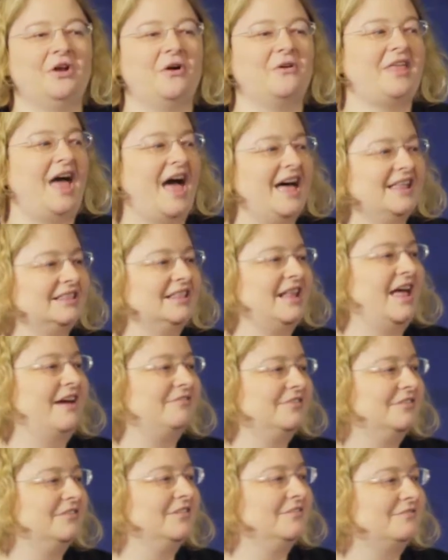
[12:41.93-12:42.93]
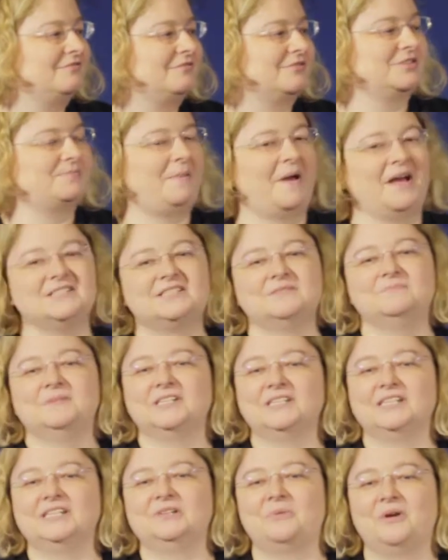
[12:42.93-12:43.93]
that level of
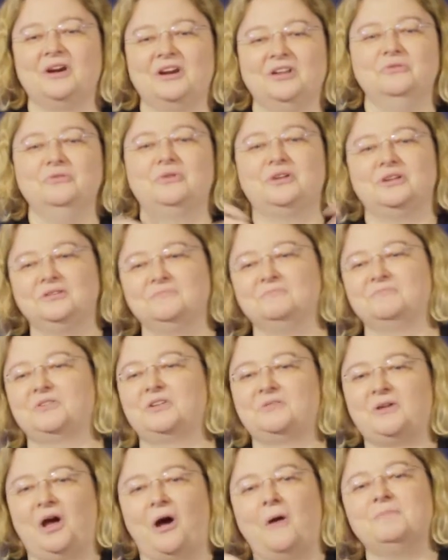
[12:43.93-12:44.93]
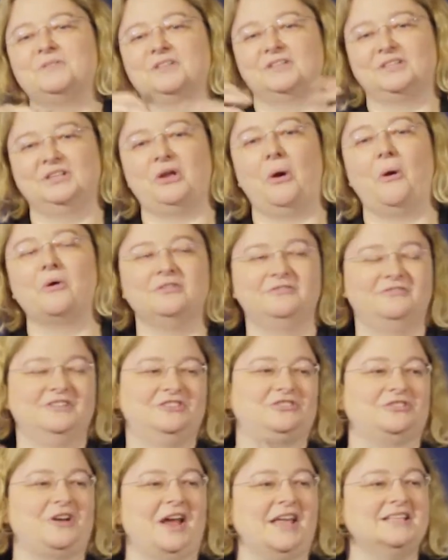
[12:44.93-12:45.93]
responsibility where you can competently own a
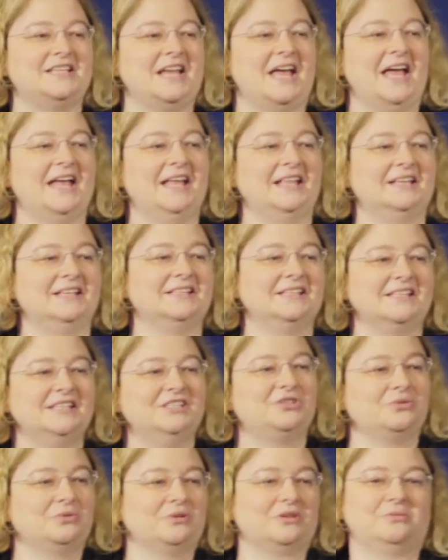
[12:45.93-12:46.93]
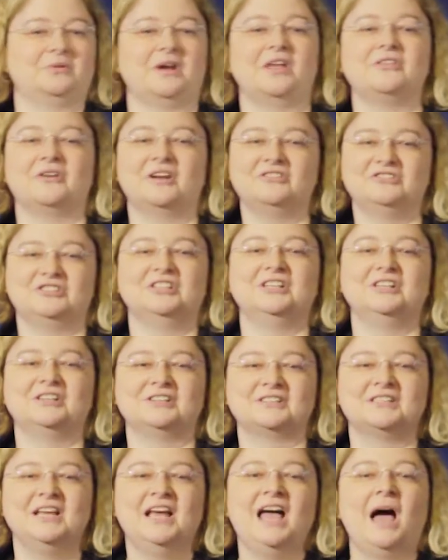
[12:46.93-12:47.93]
feature end to end and lead 2 or 3 other
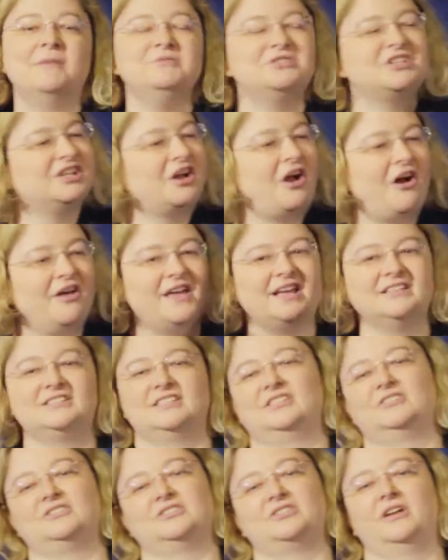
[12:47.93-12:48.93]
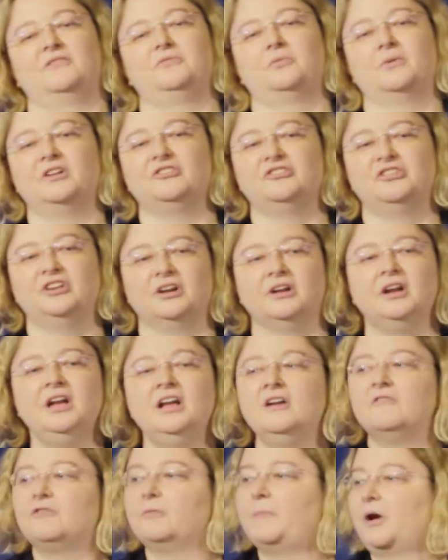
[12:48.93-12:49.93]
engineers. I'm just going to call that senior software engineer,
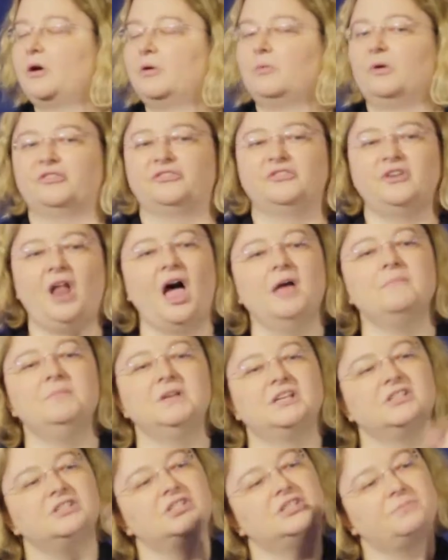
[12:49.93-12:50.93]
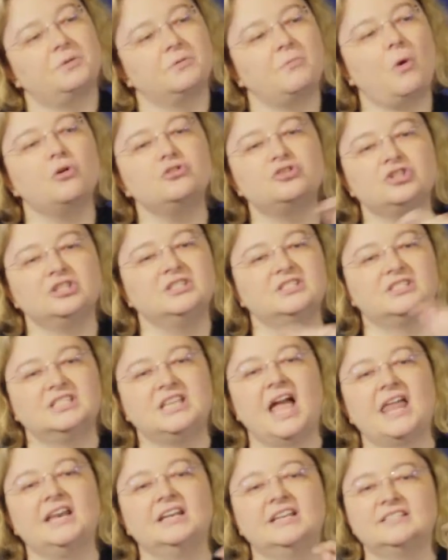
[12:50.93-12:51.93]
for better or worse. Not because the promotion is
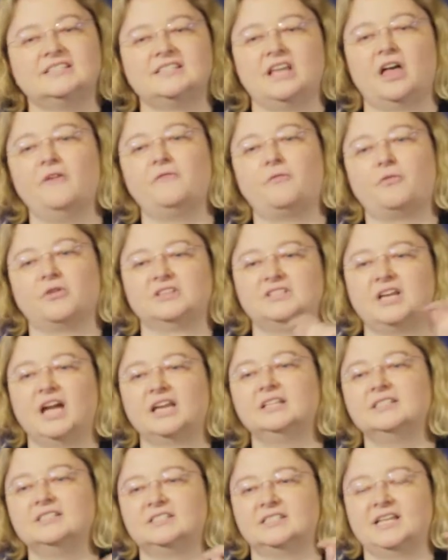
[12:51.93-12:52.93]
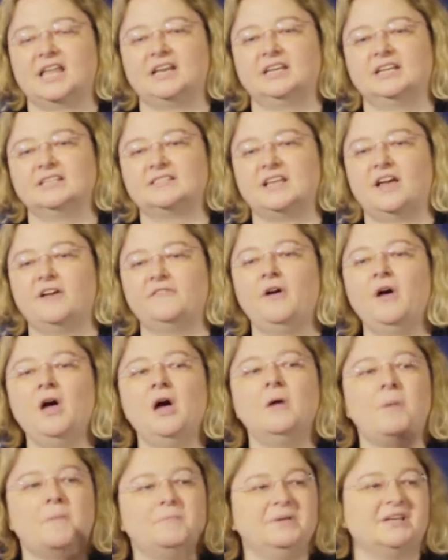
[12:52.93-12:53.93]
the end in itself or the title is the end in
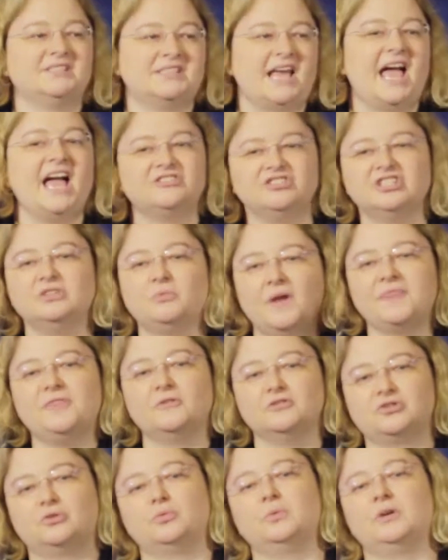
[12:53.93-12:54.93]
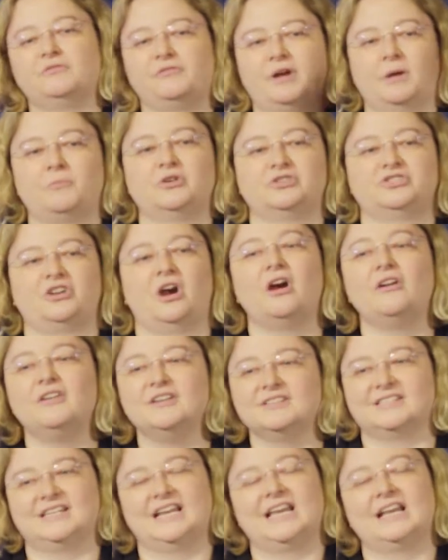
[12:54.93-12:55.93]
itself, but because actually what those career frameworks
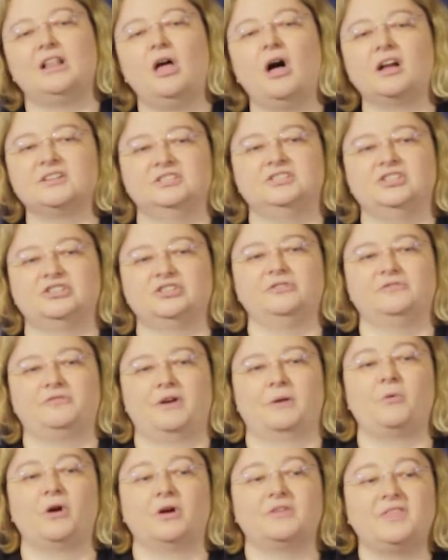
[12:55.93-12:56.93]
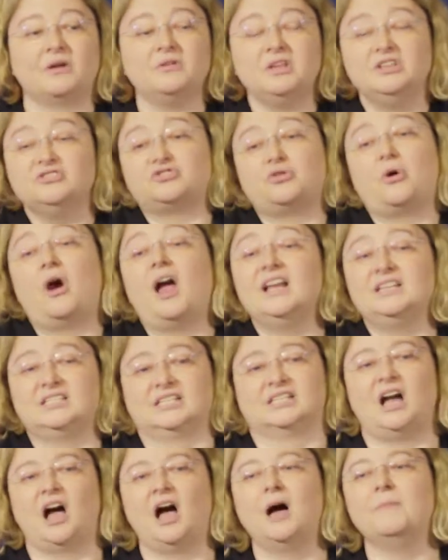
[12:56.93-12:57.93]
are is an analog to digital framework that is trying
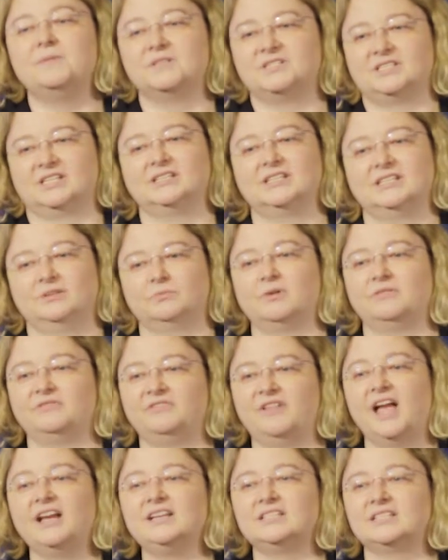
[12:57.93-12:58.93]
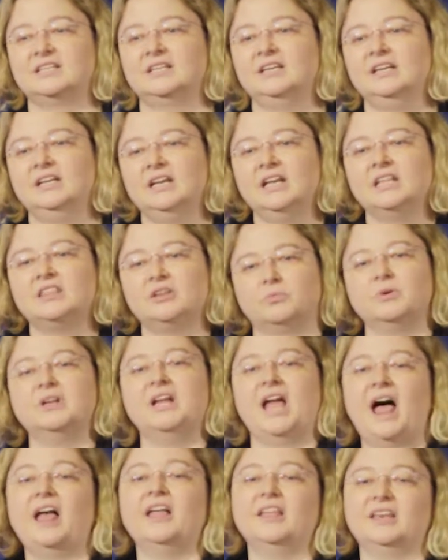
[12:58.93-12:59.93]
to competently reflect the
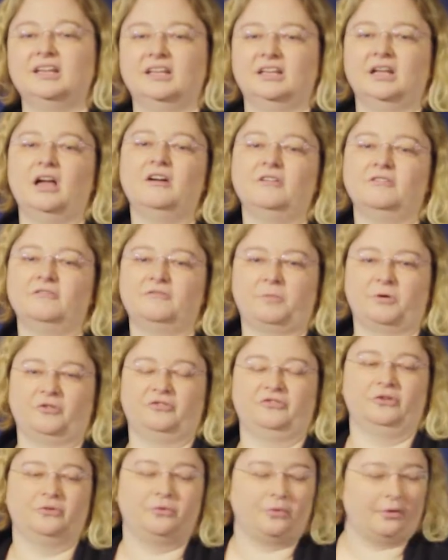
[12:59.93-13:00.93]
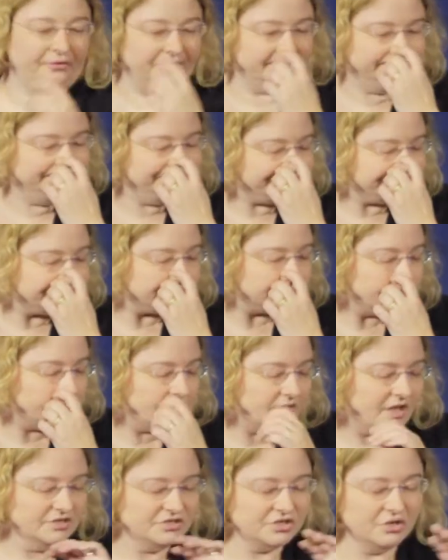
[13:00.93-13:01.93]
reality of personal growth.
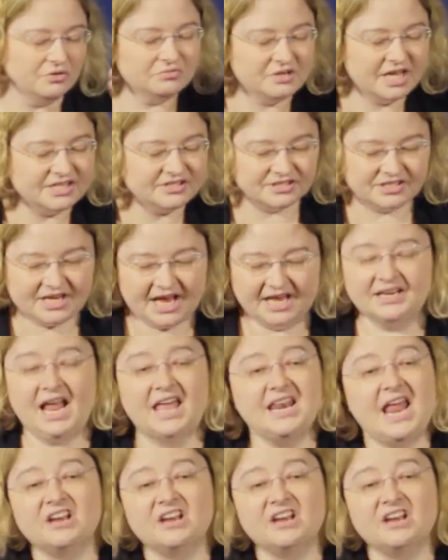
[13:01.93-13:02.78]
So and